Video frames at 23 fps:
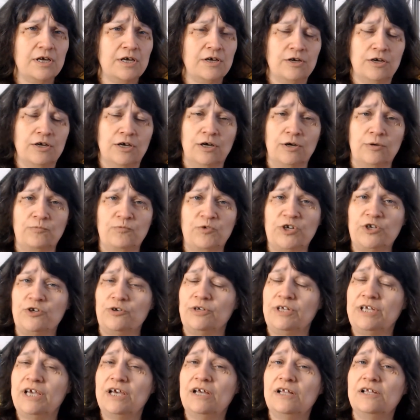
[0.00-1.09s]
Richard
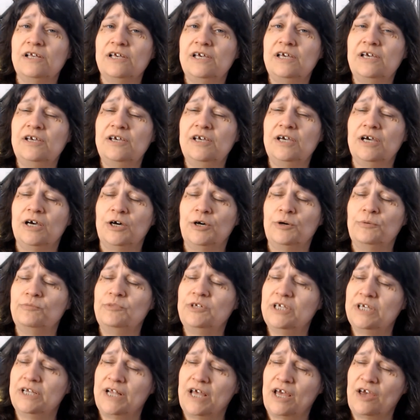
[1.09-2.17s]
Kelly
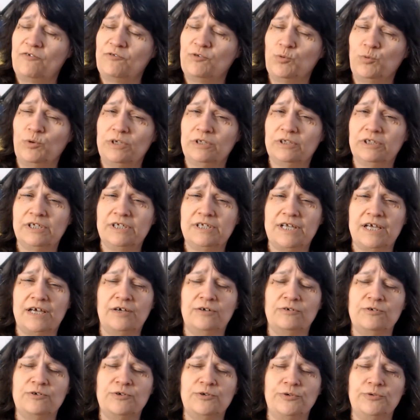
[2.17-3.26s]
did have to whittle it
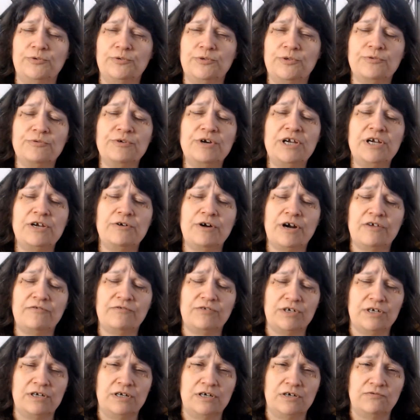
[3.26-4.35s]
down to 3
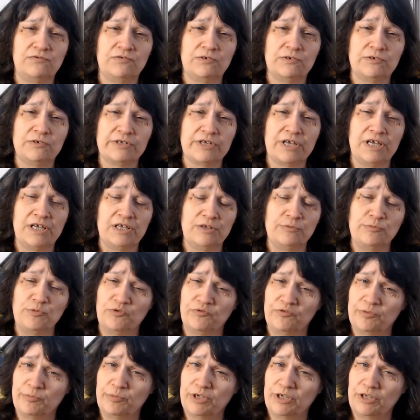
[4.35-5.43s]
graphic novels and the
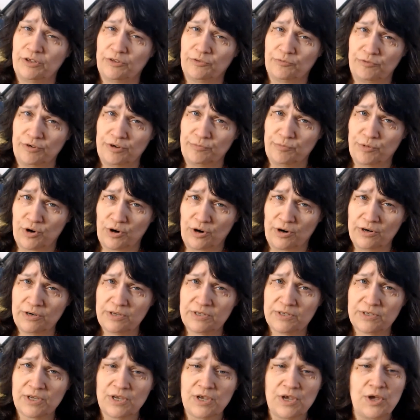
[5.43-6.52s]
movie being 3
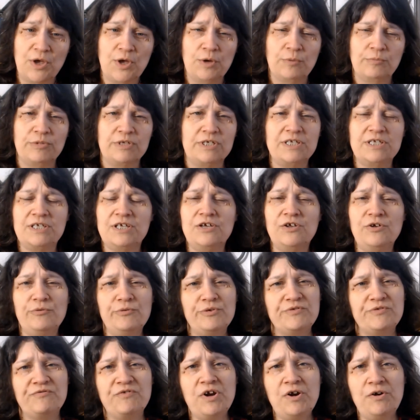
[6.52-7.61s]
parts, but still it
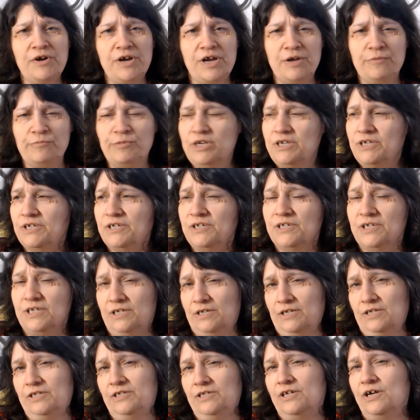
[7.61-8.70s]
was very ambitious in
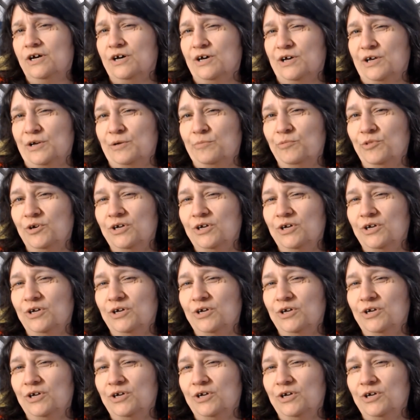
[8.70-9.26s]
its time